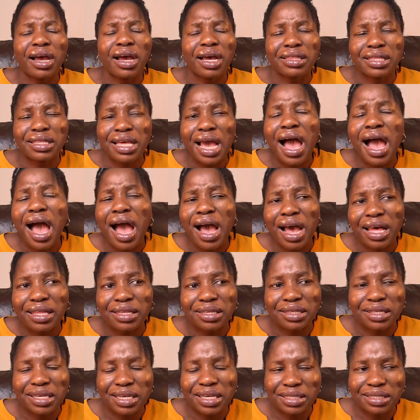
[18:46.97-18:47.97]
there are
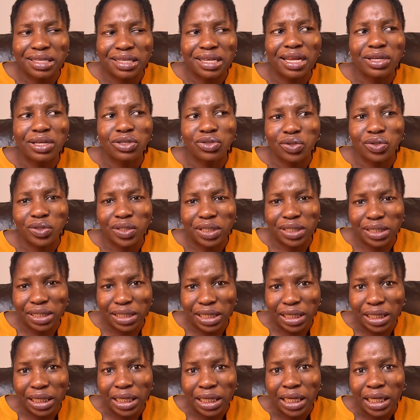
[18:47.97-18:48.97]
other things that I do
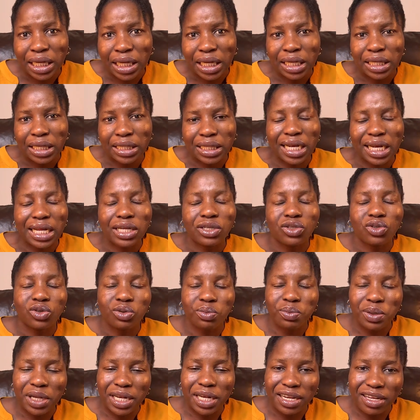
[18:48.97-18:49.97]
see that I do
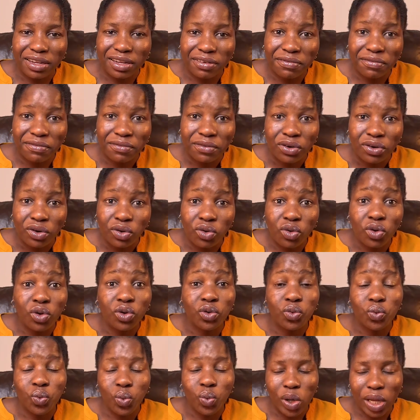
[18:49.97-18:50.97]
believe
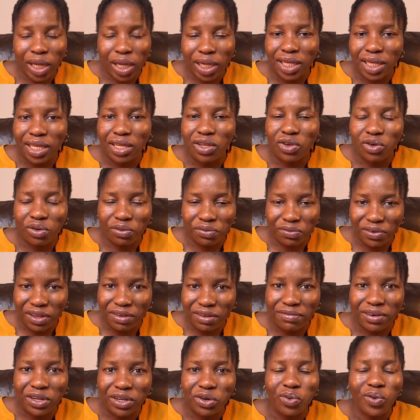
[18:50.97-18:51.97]
could work in your
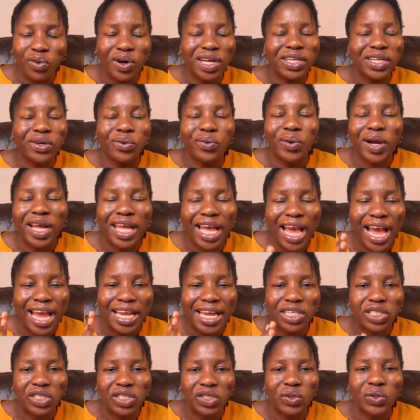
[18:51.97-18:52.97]
favor. No wonder why
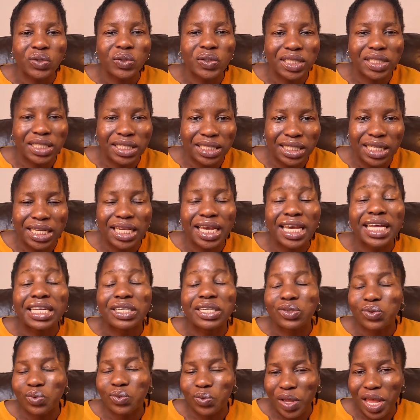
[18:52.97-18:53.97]
I do stick and
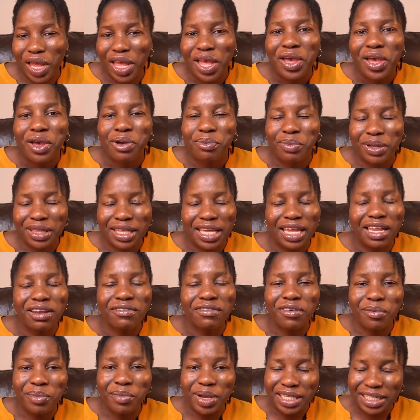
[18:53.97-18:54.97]
swear by the
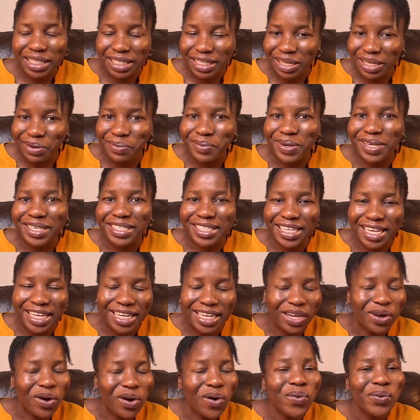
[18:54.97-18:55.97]
information that we're
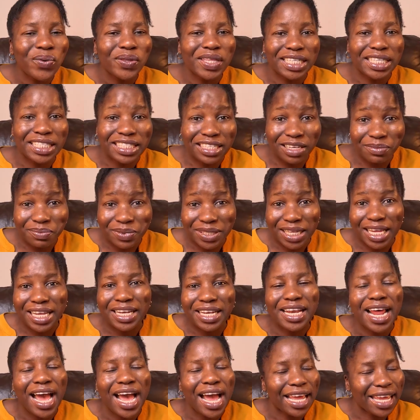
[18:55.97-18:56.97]
sharing, all the tips.
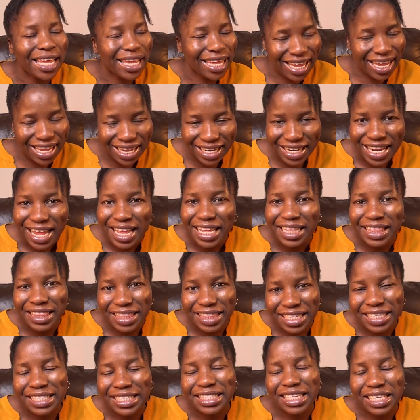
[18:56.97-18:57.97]
And again,
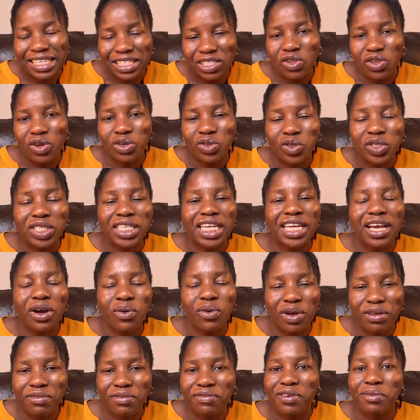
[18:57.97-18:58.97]
this is not to take
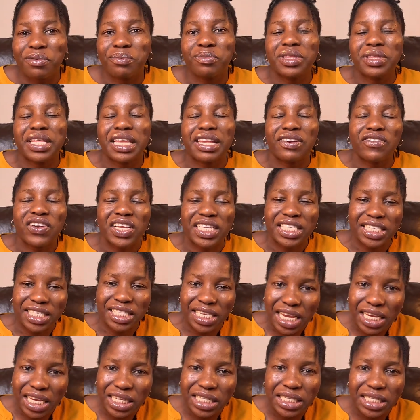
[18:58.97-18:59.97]
away from the
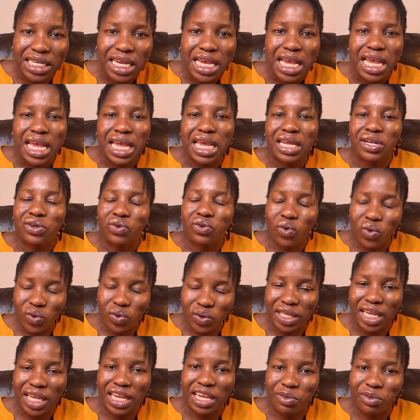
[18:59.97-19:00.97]
research and all
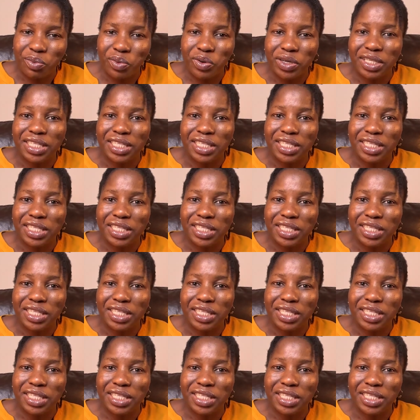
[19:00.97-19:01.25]
the input